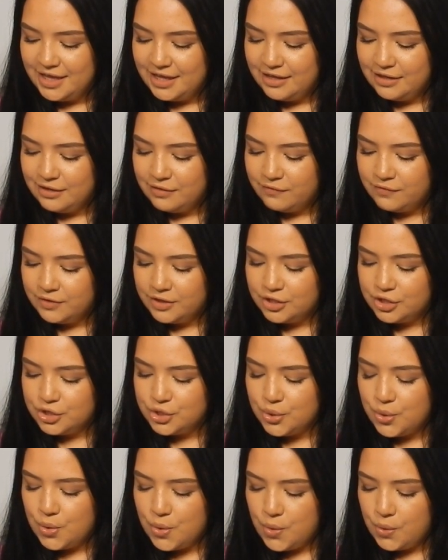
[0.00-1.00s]

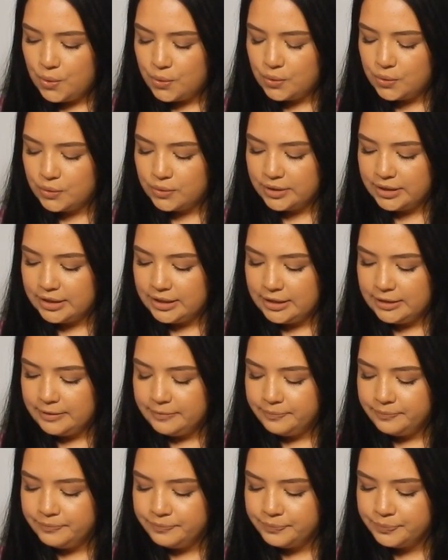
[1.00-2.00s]

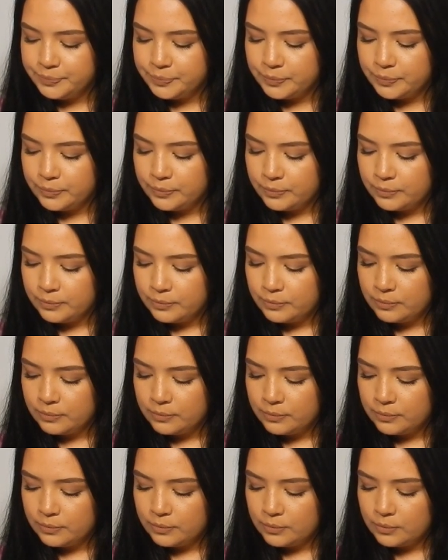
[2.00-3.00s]
inventory.
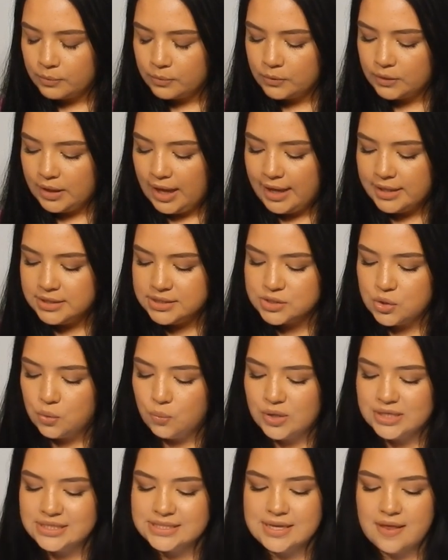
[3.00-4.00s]
Okay, so
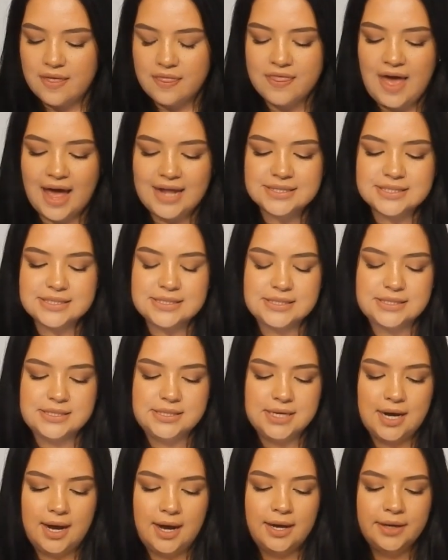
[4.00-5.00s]
once that's
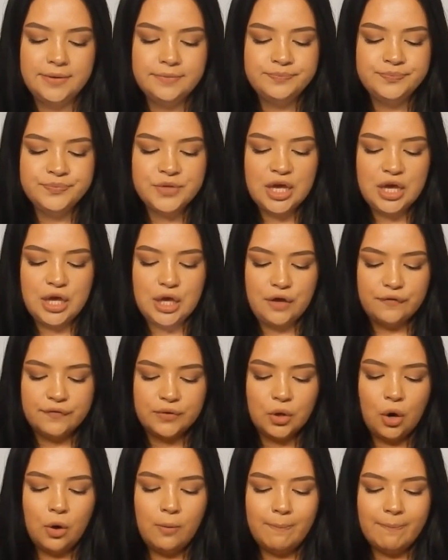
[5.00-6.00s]
done, if
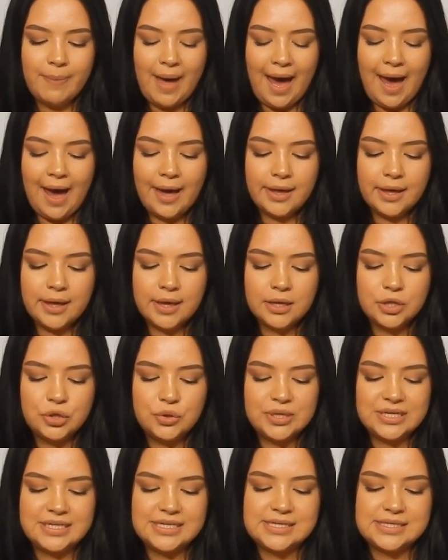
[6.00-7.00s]
you go back, you
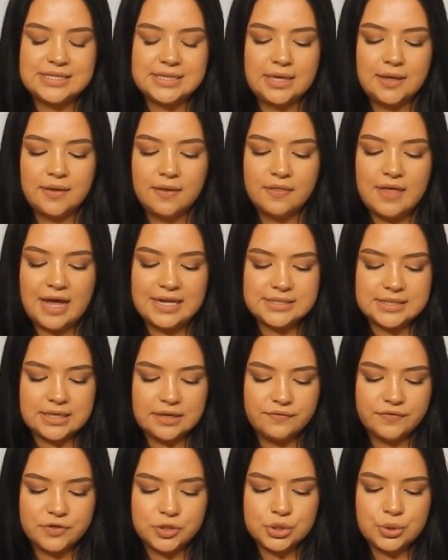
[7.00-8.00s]
can see that's
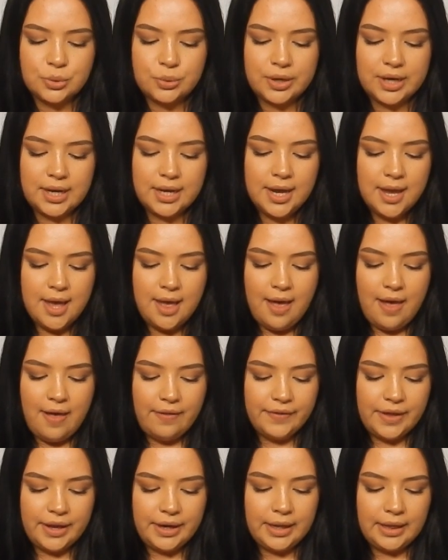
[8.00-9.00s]
inventory.
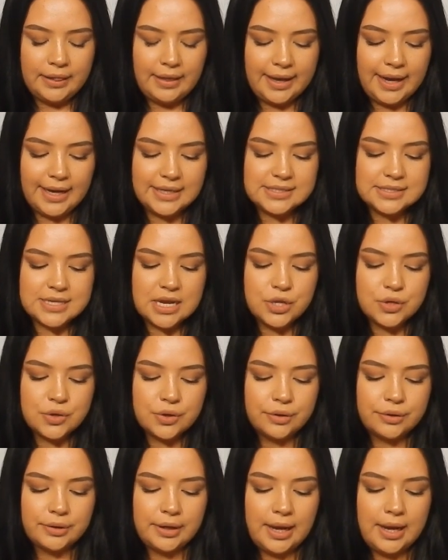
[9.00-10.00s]
And then, like I said, you
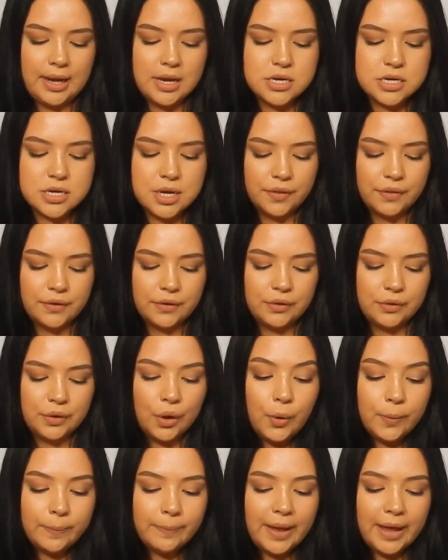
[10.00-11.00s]
can create another
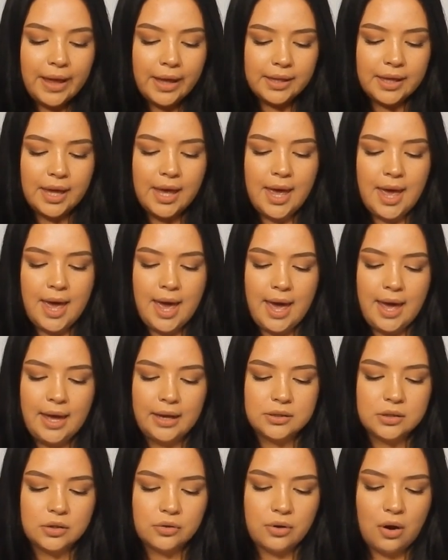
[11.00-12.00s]
notebook
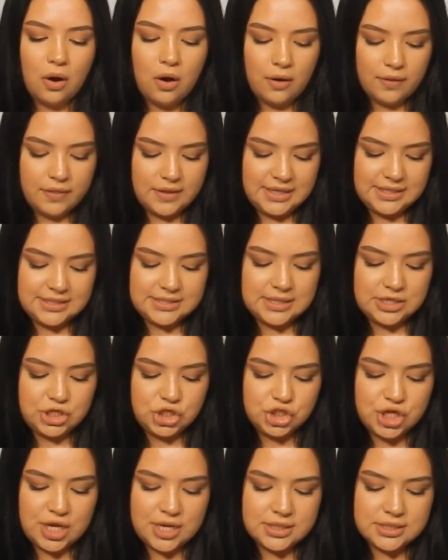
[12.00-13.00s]
and call this
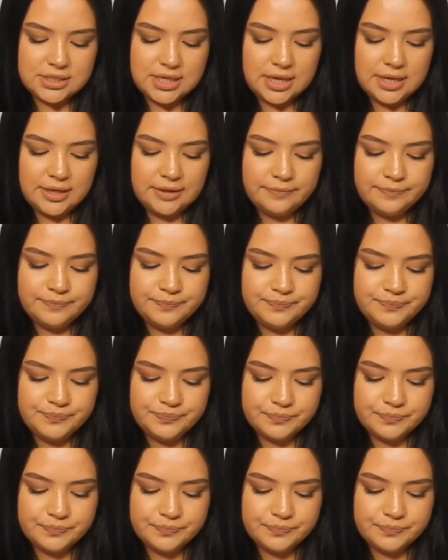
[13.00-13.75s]
agenda.